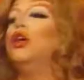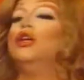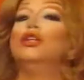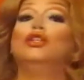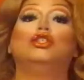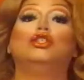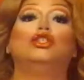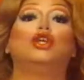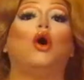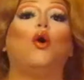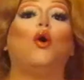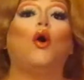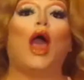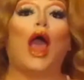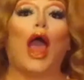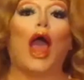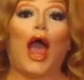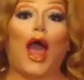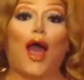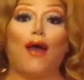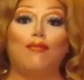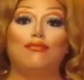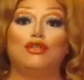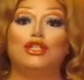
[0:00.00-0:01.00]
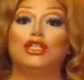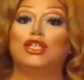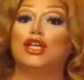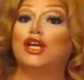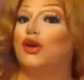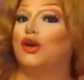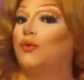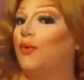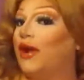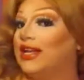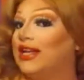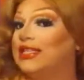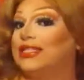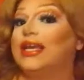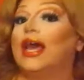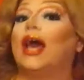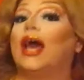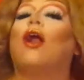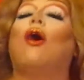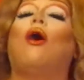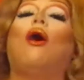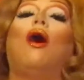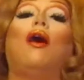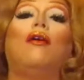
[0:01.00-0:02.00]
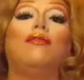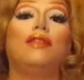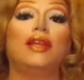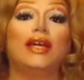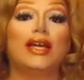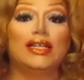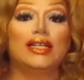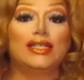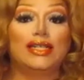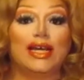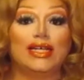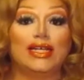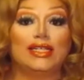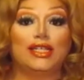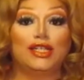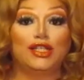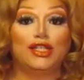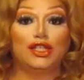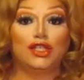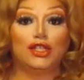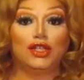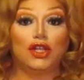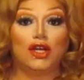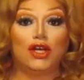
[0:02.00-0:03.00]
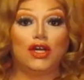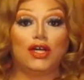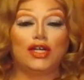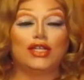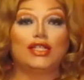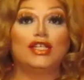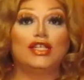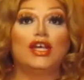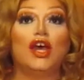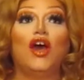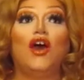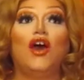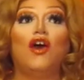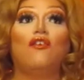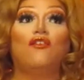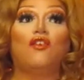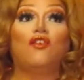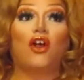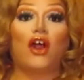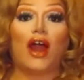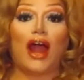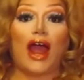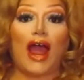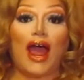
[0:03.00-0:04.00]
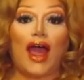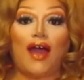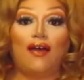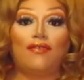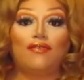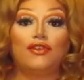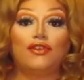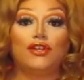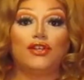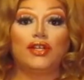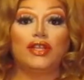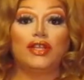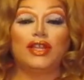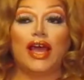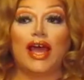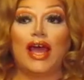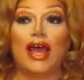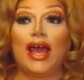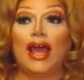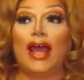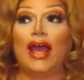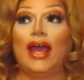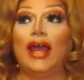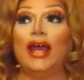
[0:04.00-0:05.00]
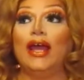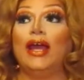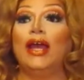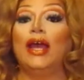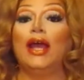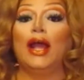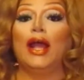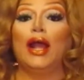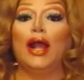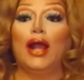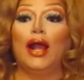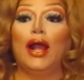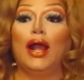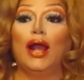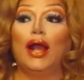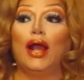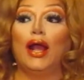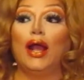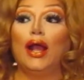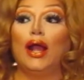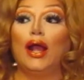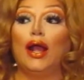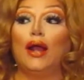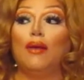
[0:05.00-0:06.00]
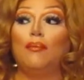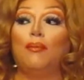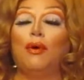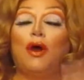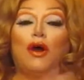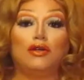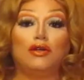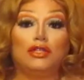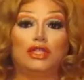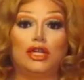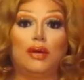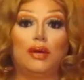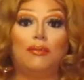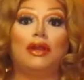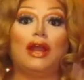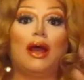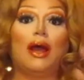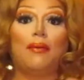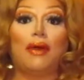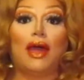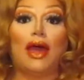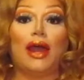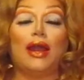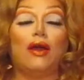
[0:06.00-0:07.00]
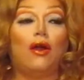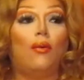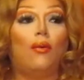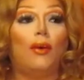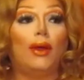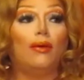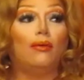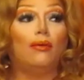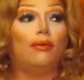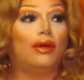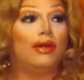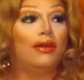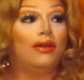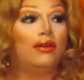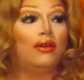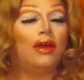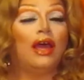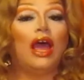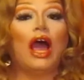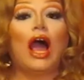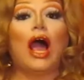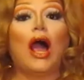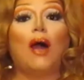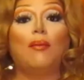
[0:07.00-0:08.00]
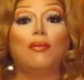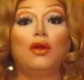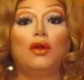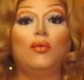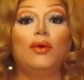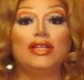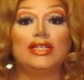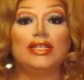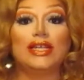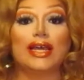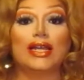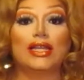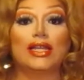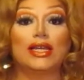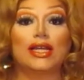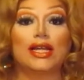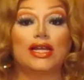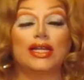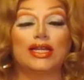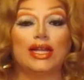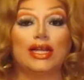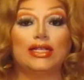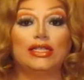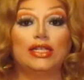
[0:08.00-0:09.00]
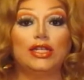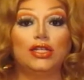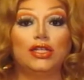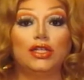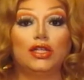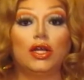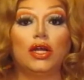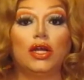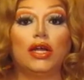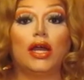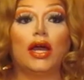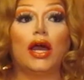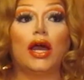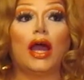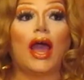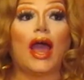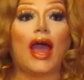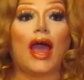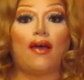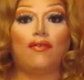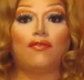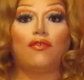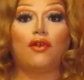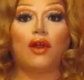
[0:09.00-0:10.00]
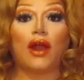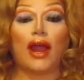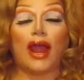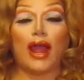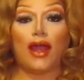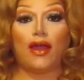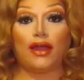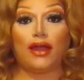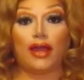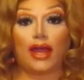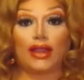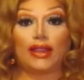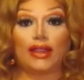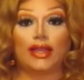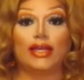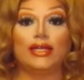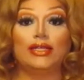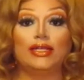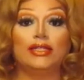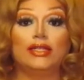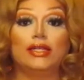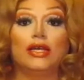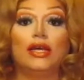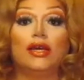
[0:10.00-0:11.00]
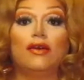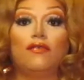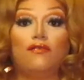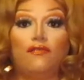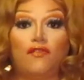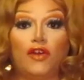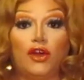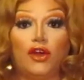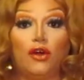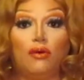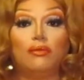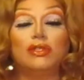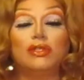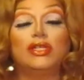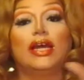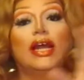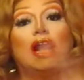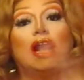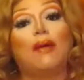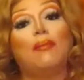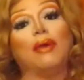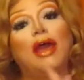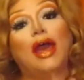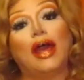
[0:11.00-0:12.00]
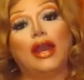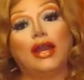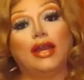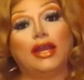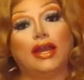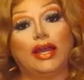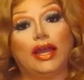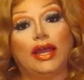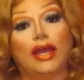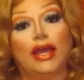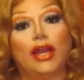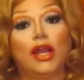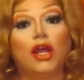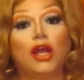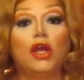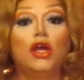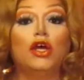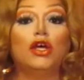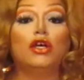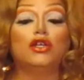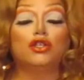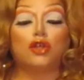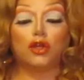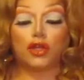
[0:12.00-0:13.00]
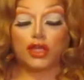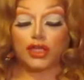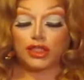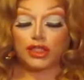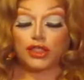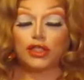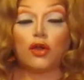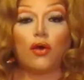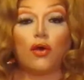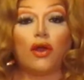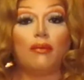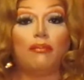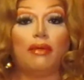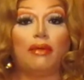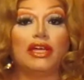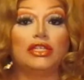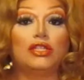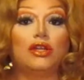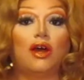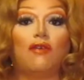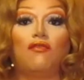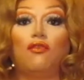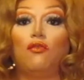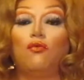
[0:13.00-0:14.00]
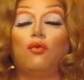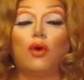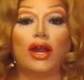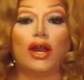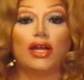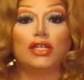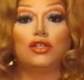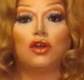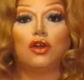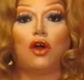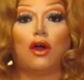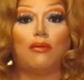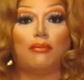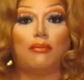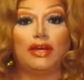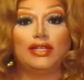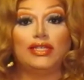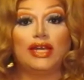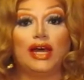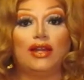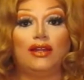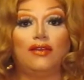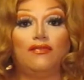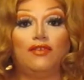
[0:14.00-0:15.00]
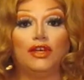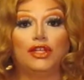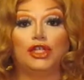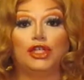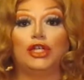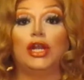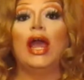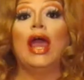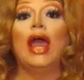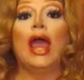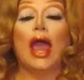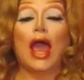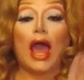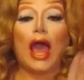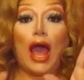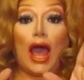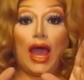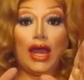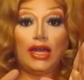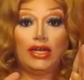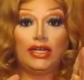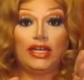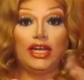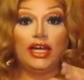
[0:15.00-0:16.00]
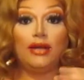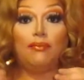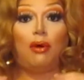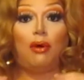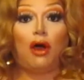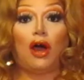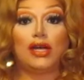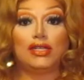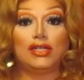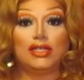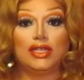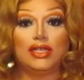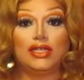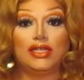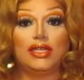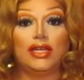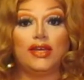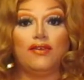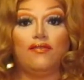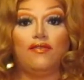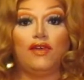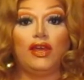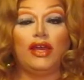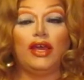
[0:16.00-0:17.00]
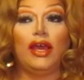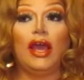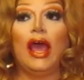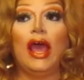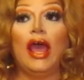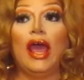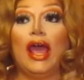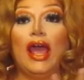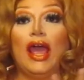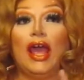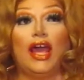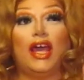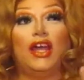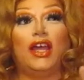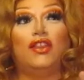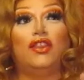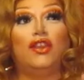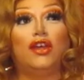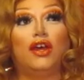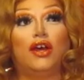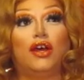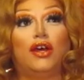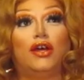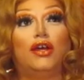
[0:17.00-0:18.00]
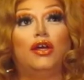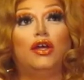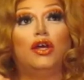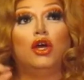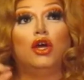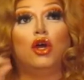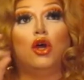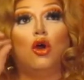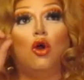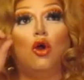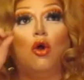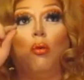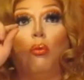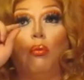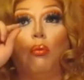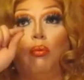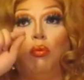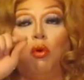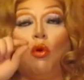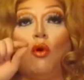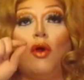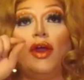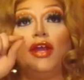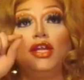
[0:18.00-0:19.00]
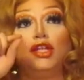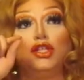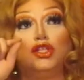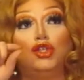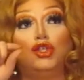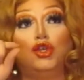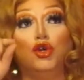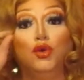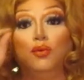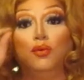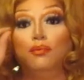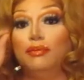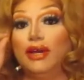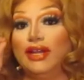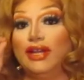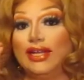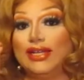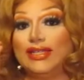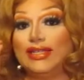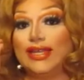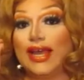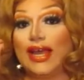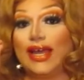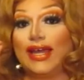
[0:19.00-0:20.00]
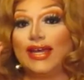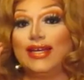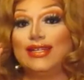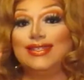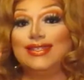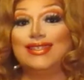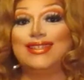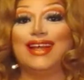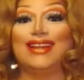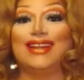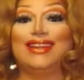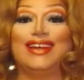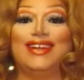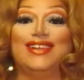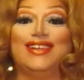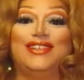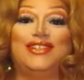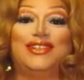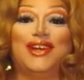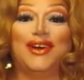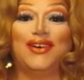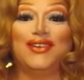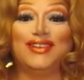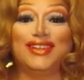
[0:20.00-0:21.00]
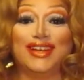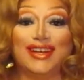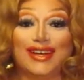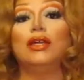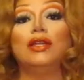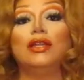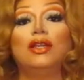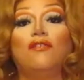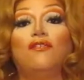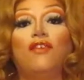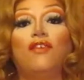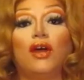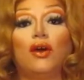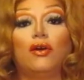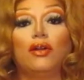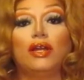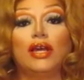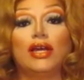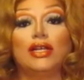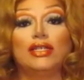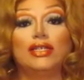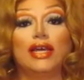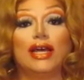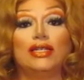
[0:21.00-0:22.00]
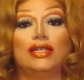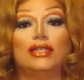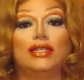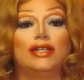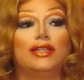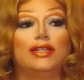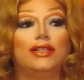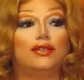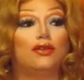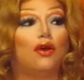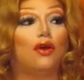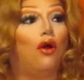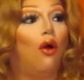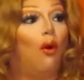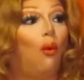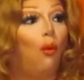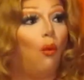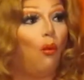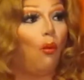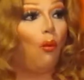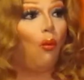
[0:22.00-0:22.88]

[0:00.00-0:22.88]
So, I'm just gonna wait to get all the contestants' looks for after they post them and I'm at. Oh, wait, what? I'm gonna wait to get the contestants' look after I get this filmed and I'm editing it. So this is going based off of what I saw on my television. I did pause the TV in the 0.2 milliseconds that they showed the failed contestants. Oh,